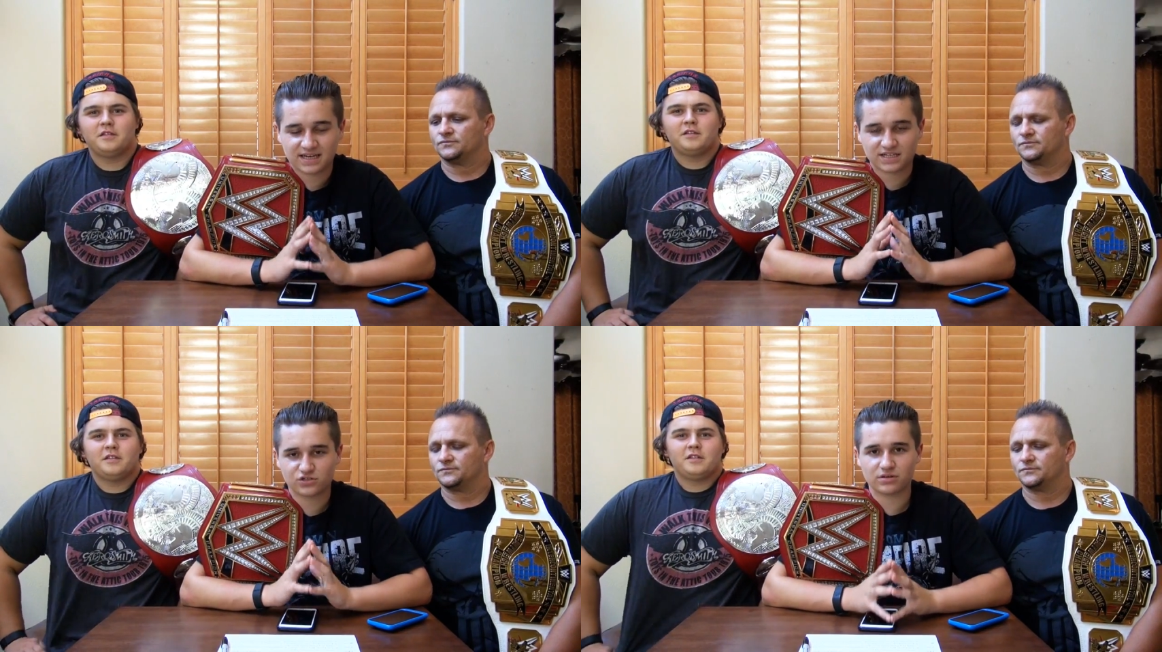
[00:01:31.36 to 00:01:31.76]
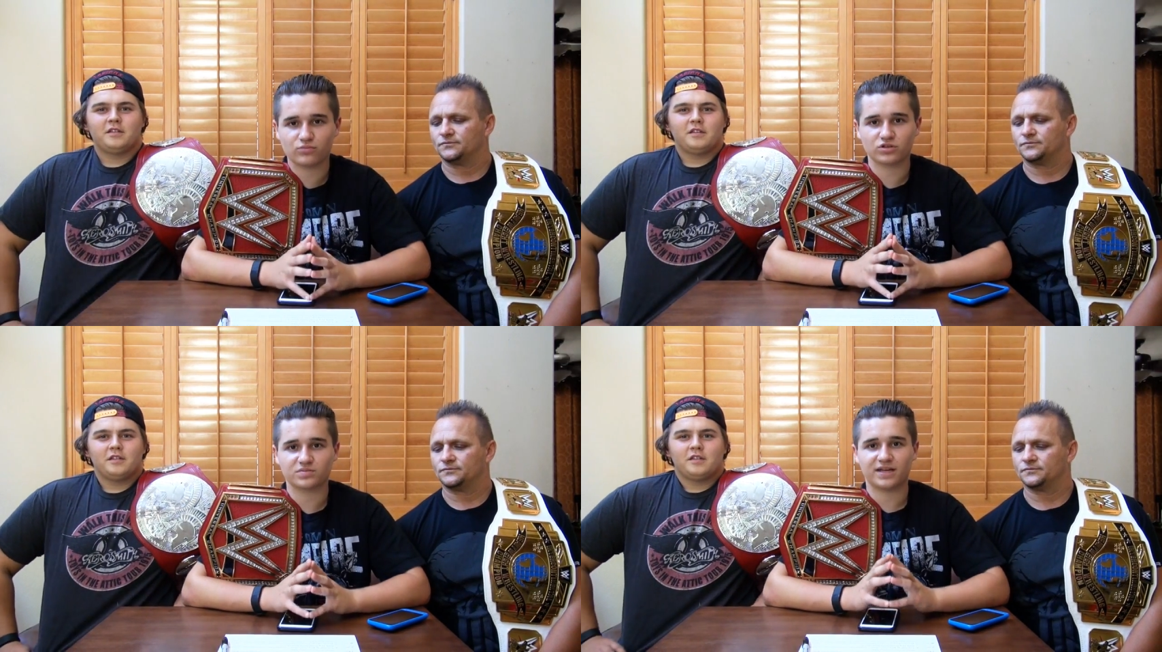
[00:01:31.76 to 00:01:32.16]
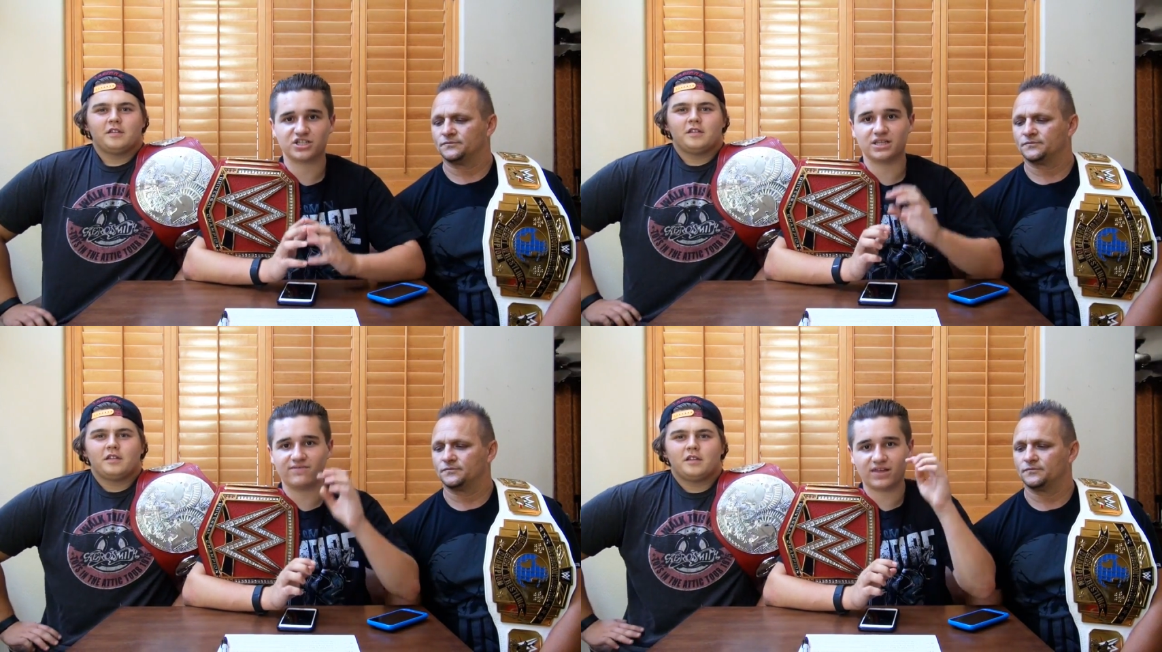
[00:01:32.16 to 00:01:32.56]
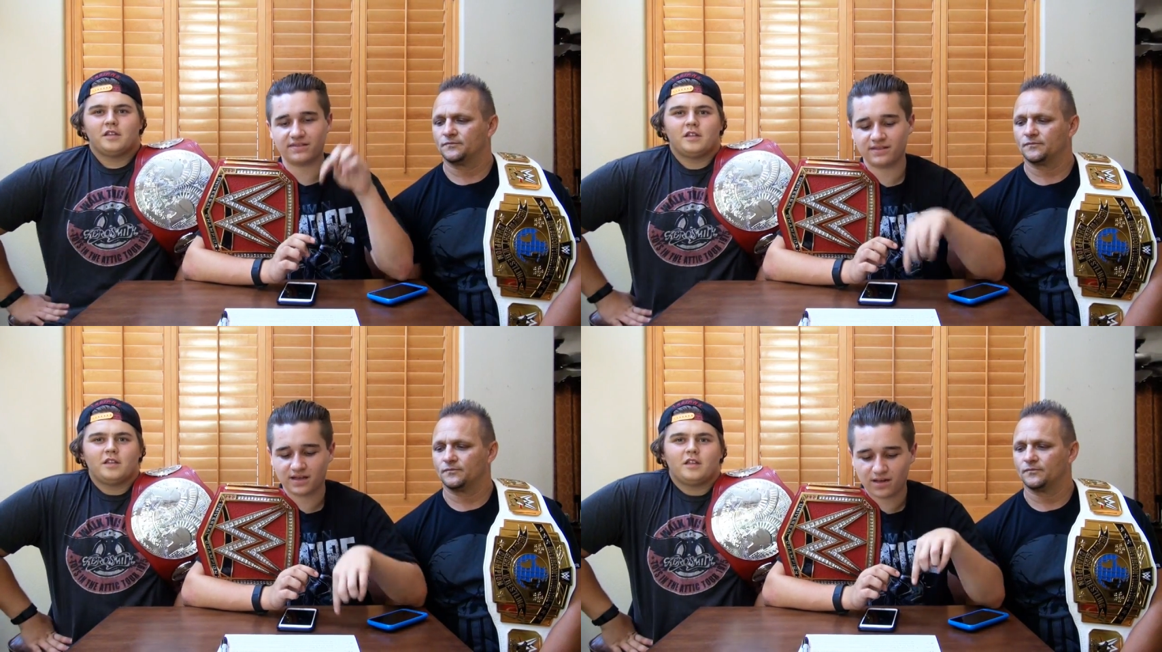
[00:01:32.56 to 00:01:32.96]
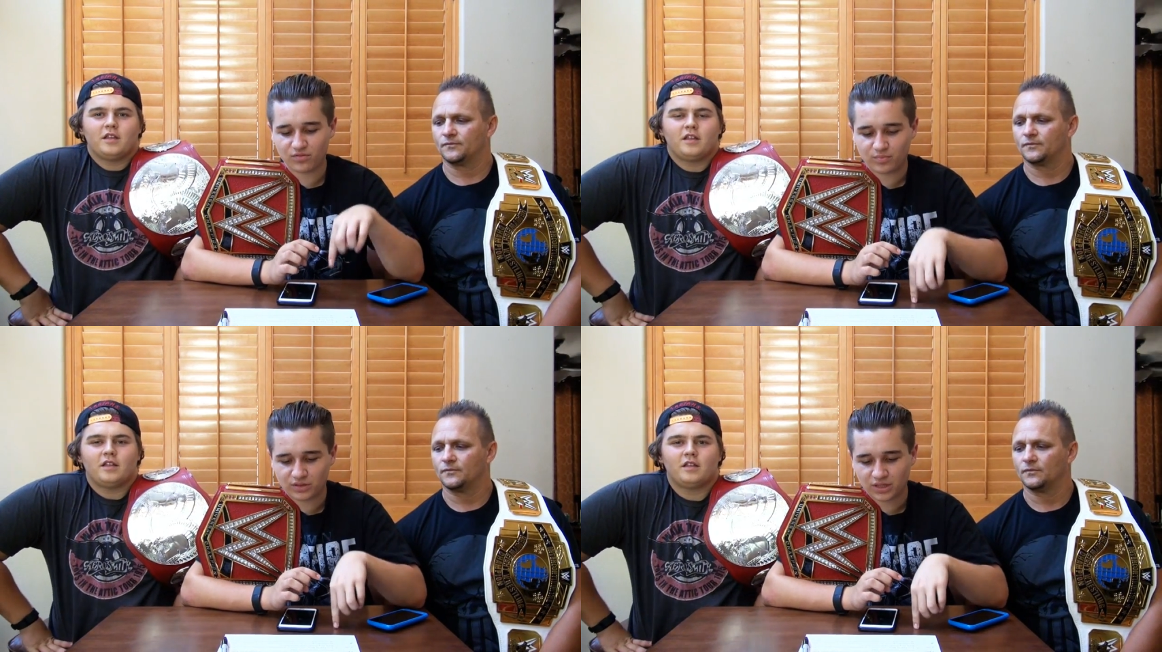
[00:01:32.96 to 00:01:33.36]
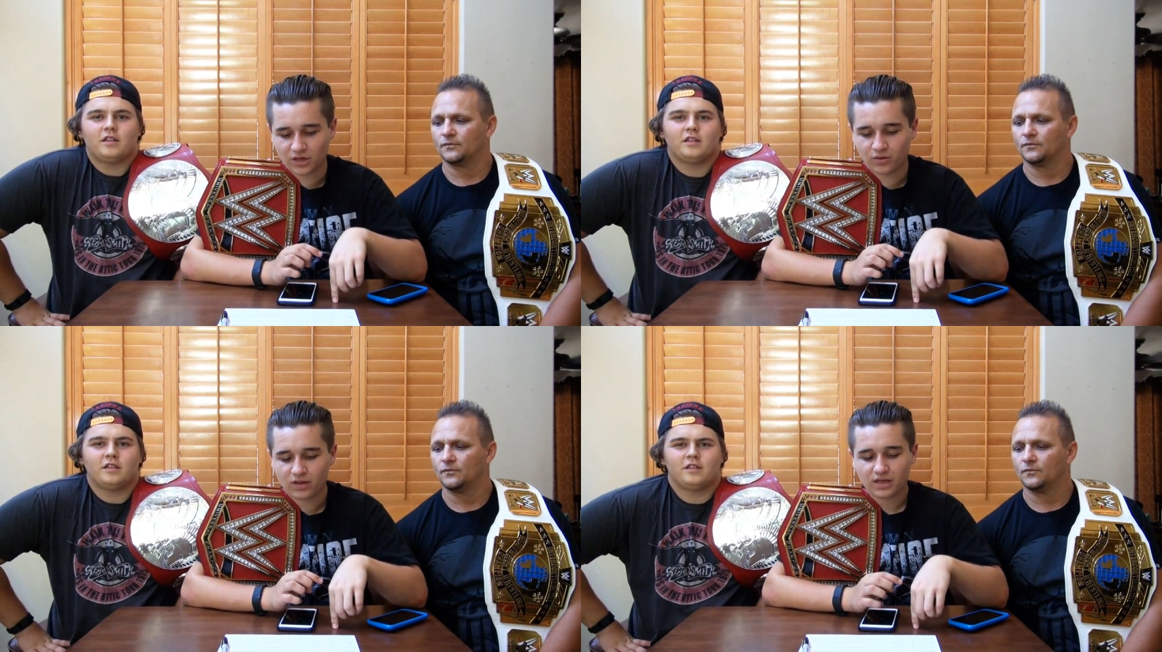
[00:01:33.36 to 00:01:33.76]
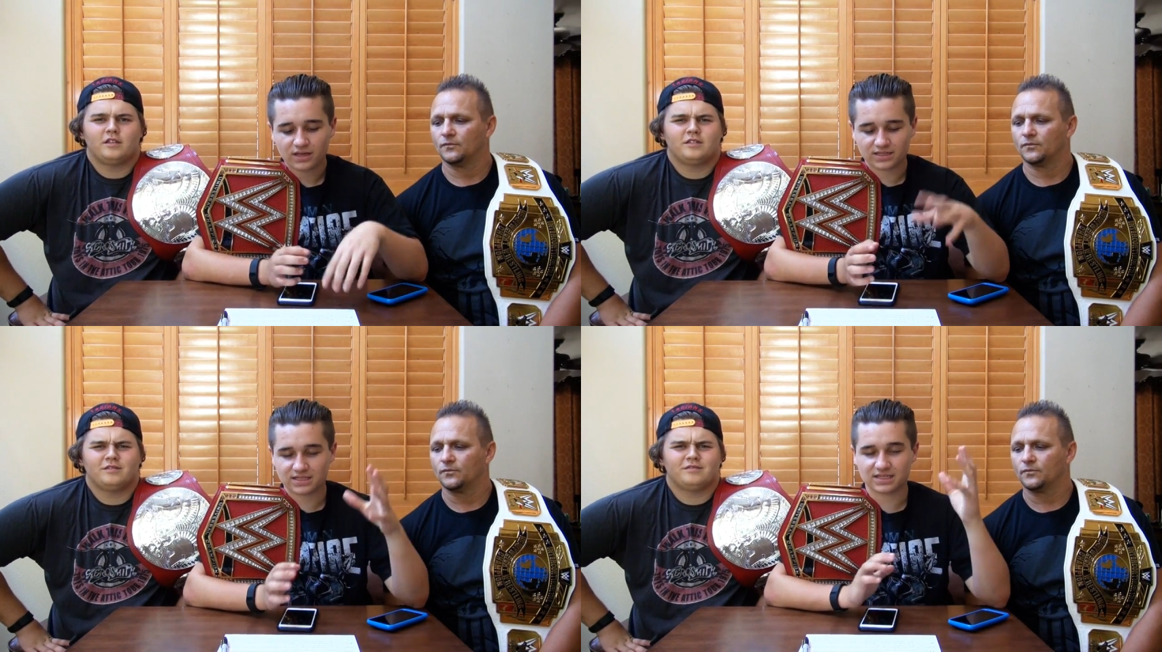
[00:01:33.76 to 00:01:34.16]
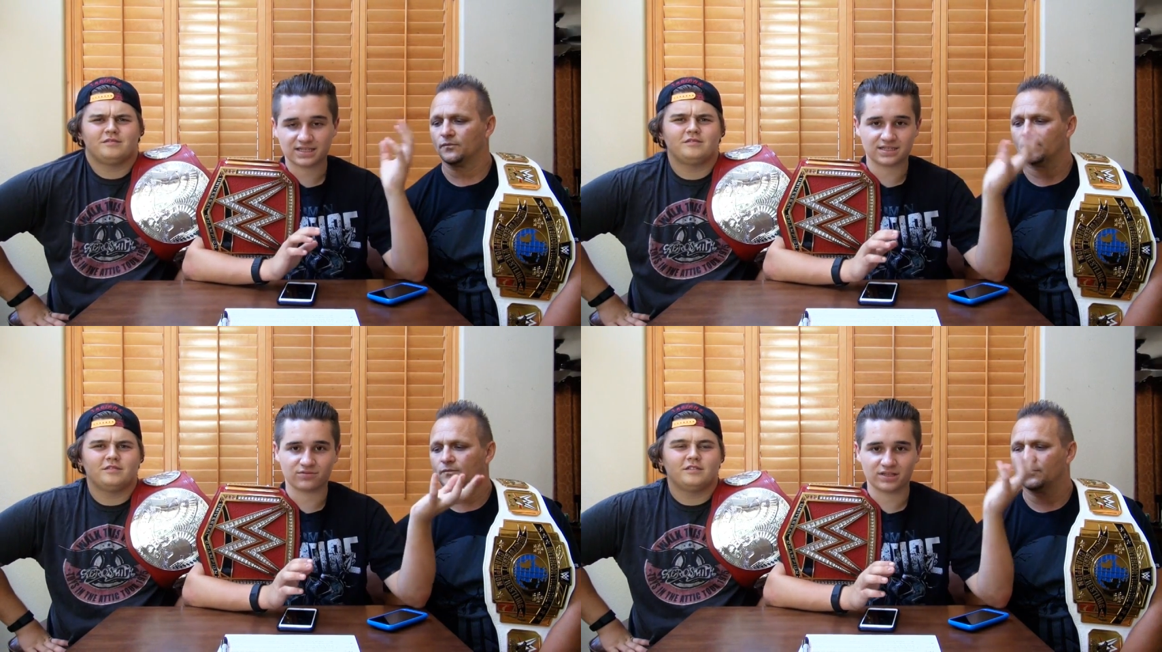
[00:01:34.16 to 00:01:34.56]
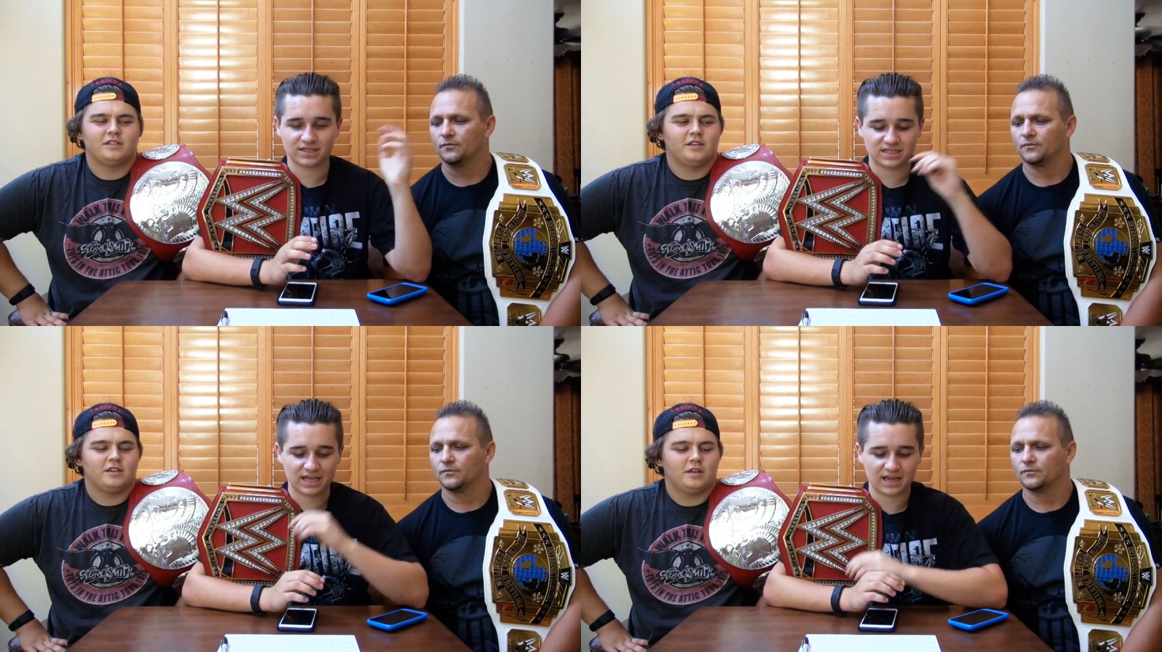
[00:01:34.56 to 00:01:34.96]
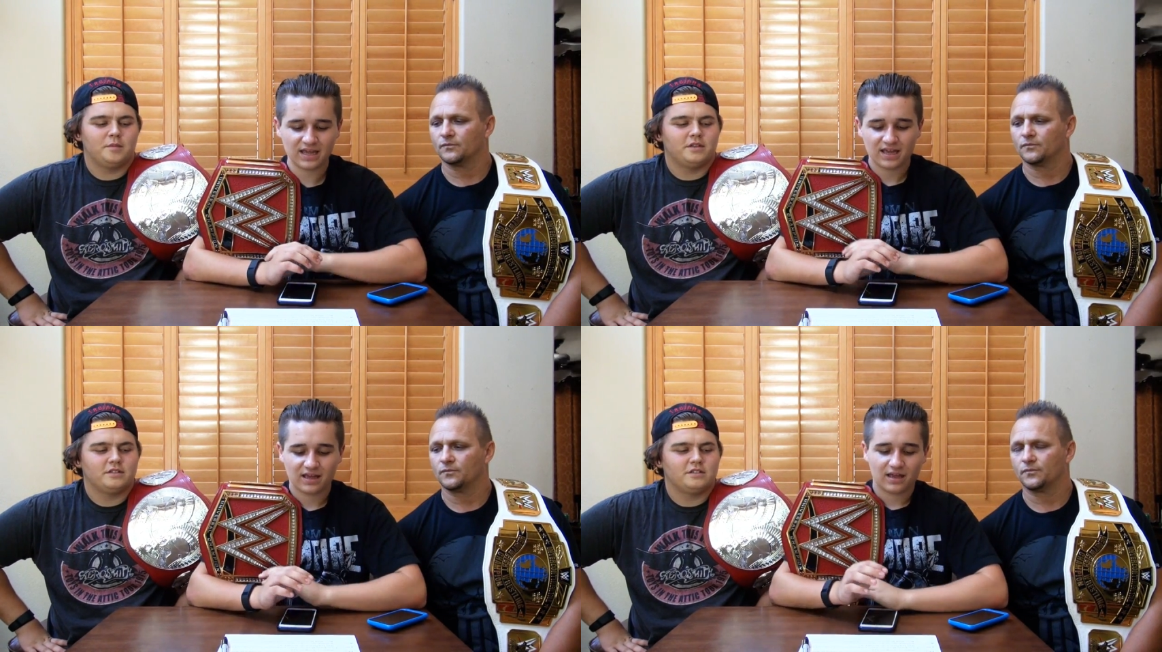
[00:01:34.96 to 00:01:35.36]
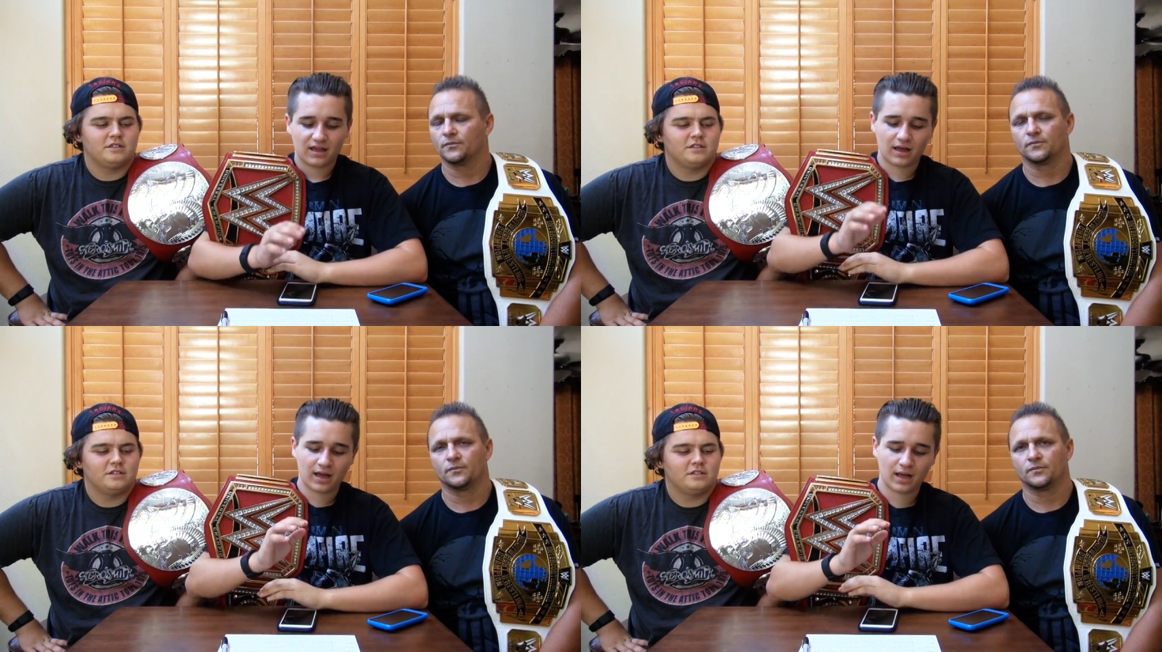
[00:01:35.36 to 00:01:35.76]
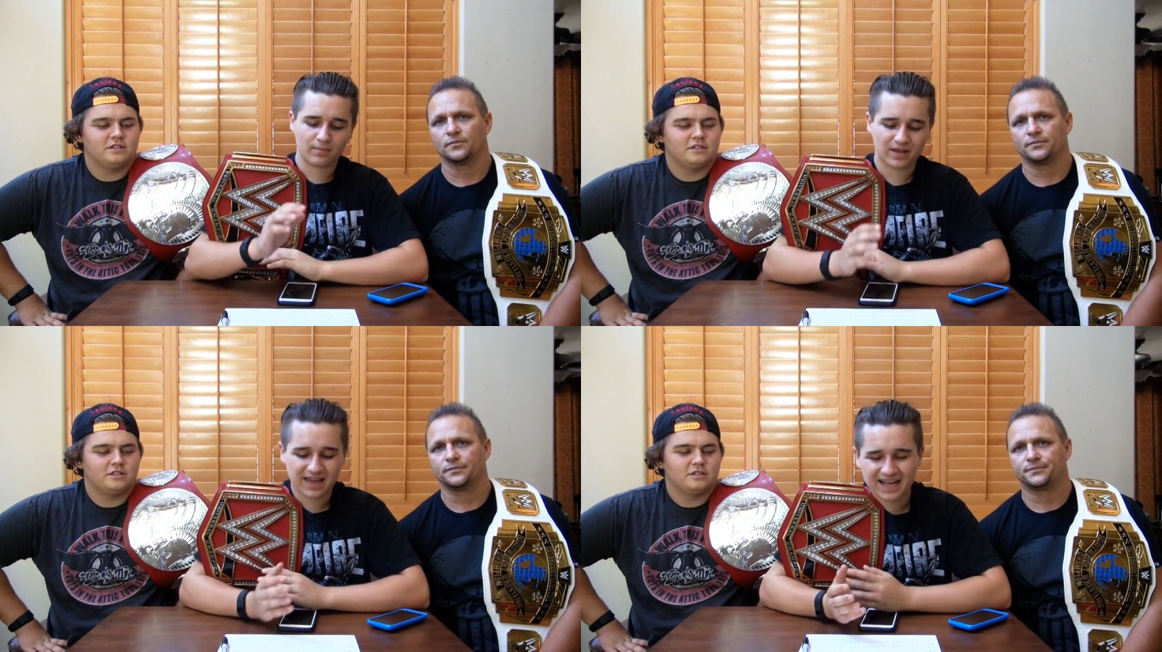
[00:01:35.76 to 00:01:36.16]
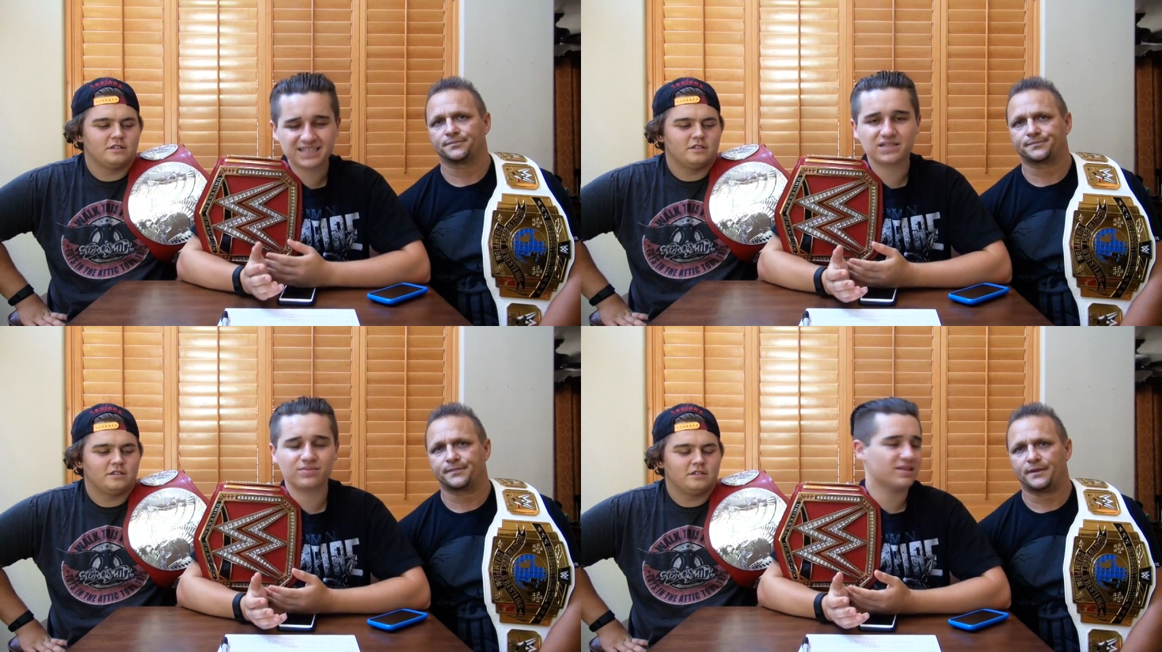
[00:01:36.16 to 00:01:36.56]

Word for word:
Speaker 1: an Extreme Rules match. Leave that in the comment below because it doesn't really say. It has to